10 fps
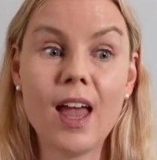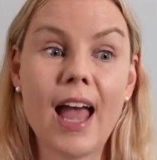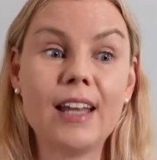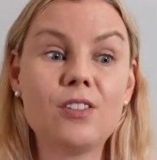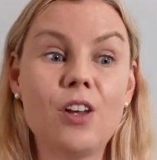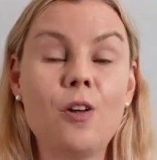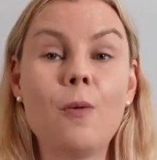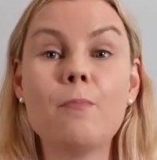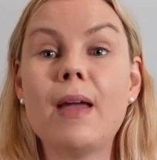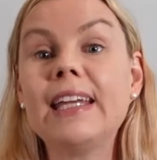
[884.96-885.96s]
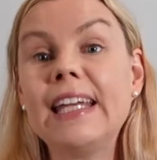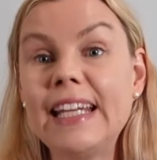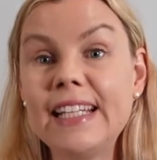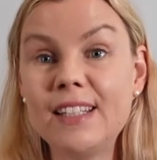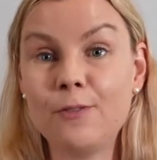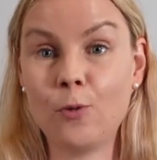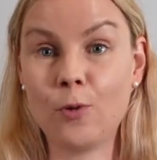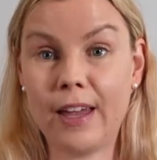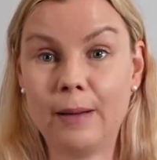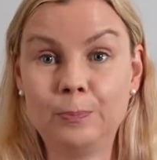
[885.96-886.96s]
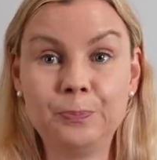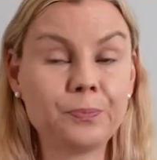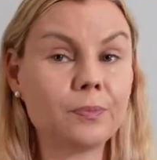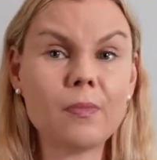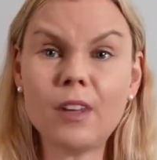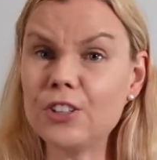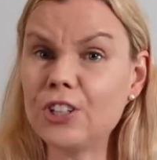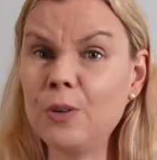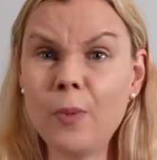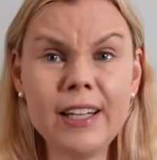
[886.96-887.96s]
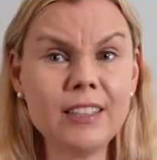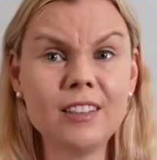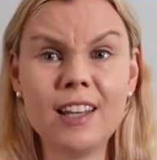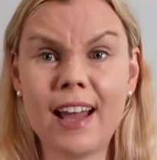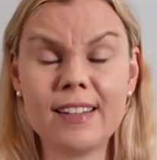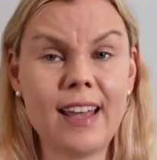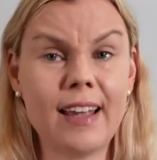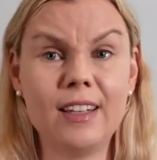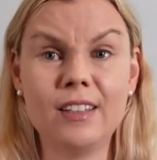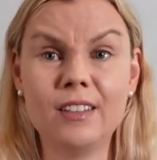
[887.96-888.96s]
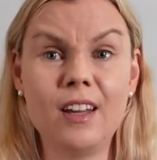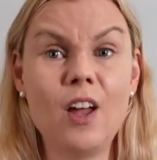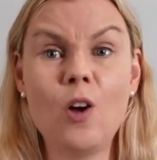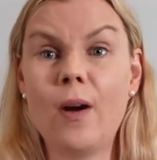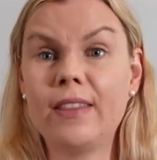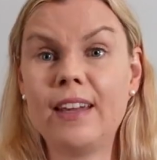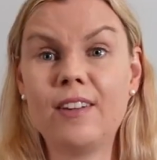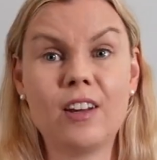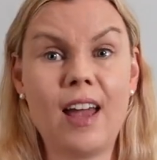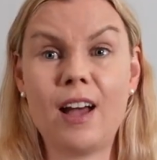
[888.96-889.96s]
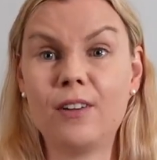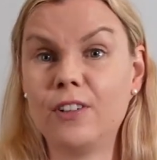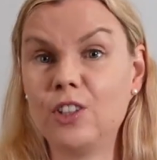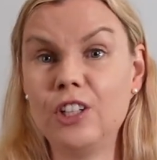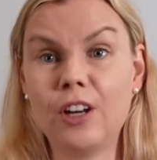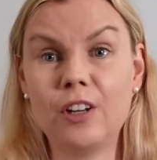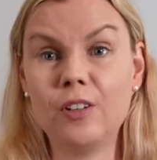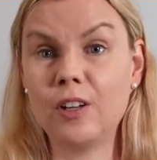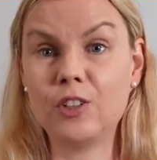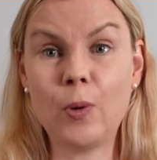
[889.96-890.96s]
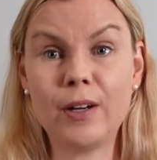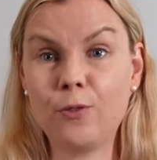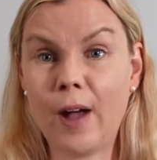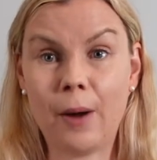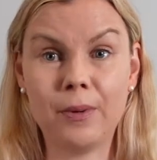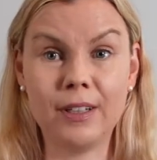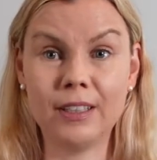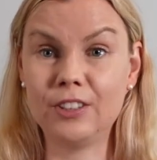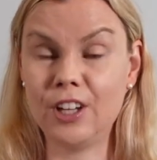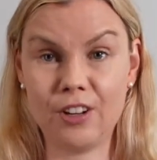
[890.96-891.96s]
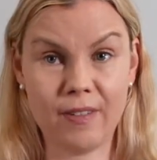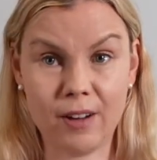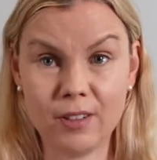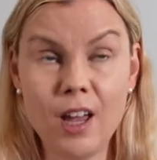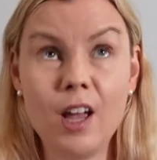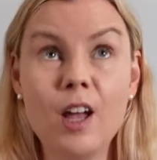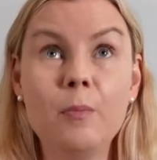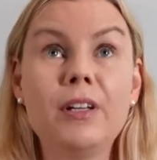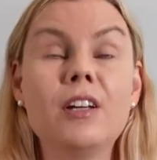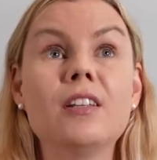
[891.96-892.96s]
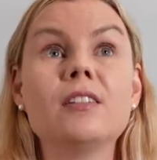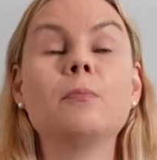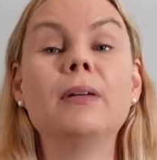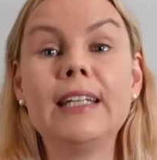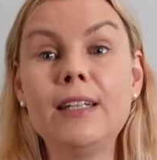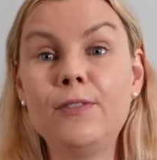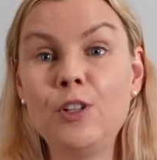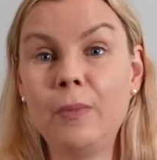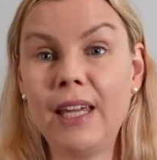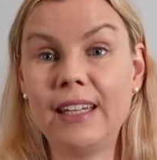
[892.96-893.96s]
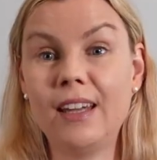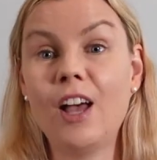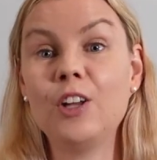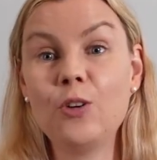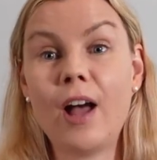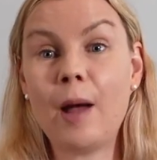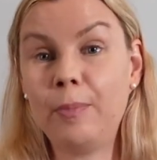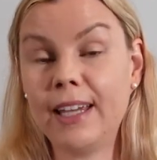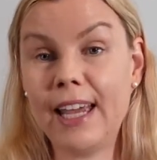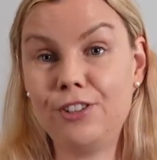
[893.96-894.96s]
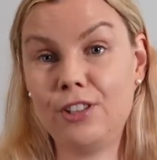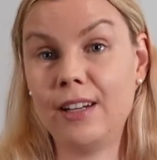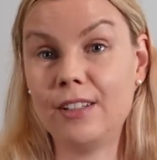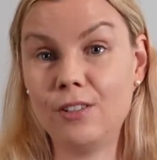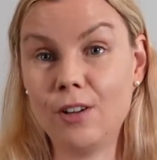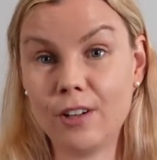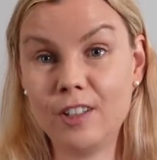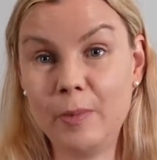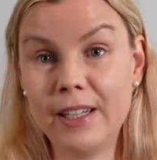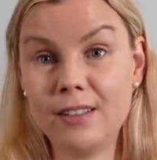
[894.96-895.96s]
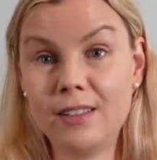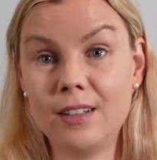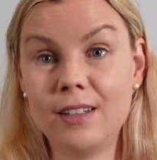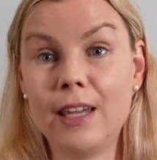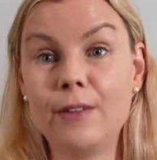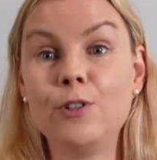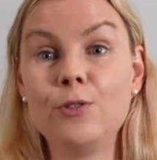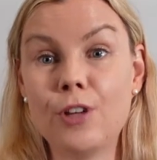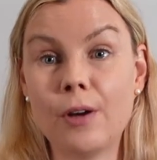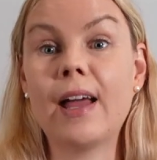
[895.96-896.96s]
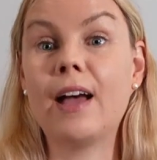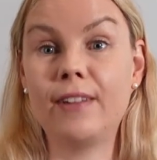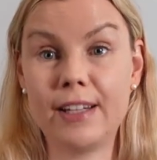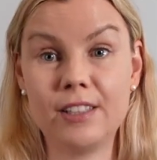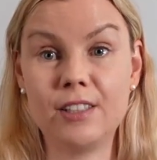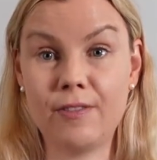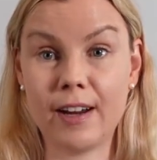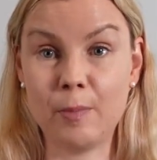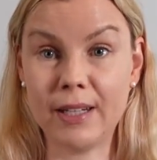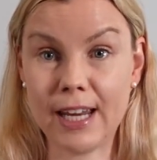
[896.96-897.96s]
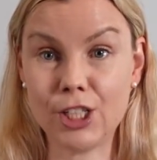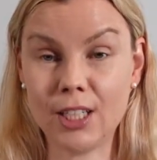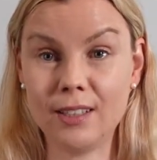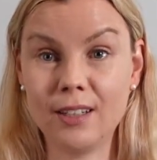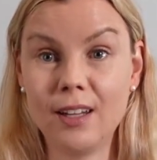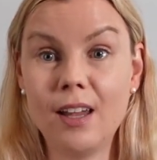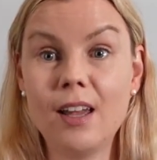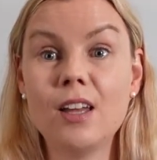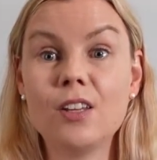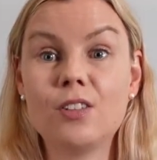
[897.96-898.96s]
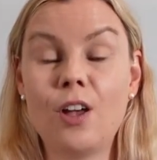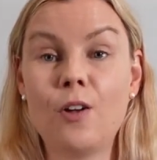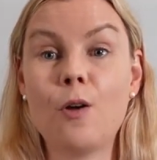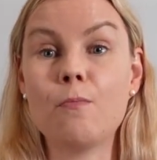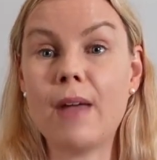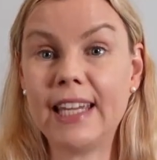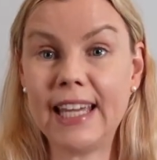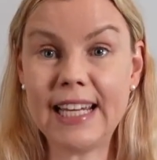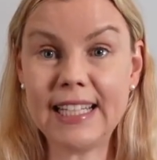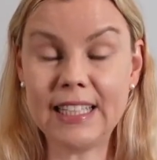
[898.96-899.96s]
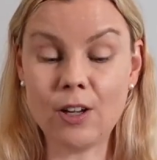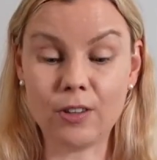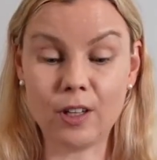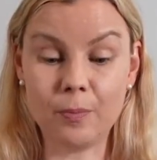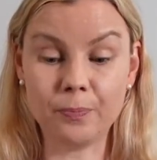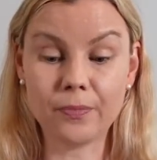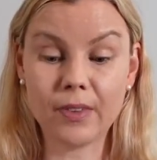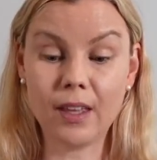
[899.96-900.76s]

And so make it easy for them Don't wait until the last second when they're going to have, 24-hour turnaround, because believe you me, your application is not going to be considered if you don't have letters of recommendation. So make it easy on them.